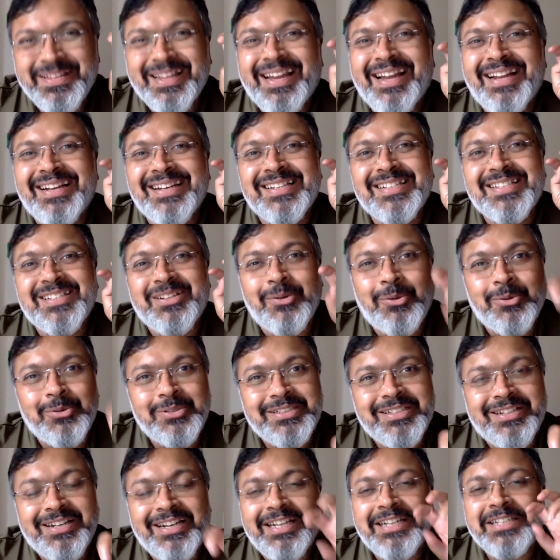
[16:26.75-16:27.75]
and its
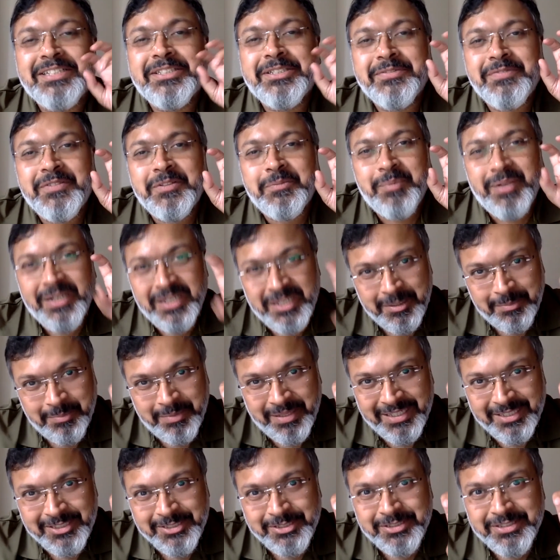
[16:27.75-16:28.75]
close relation with pilgrim
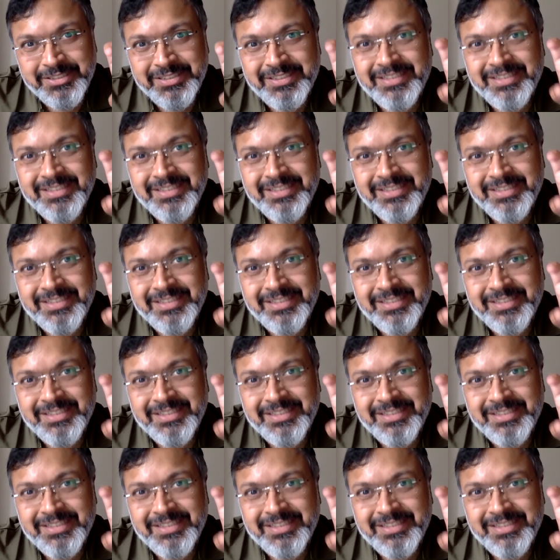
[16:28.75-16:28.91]
nation.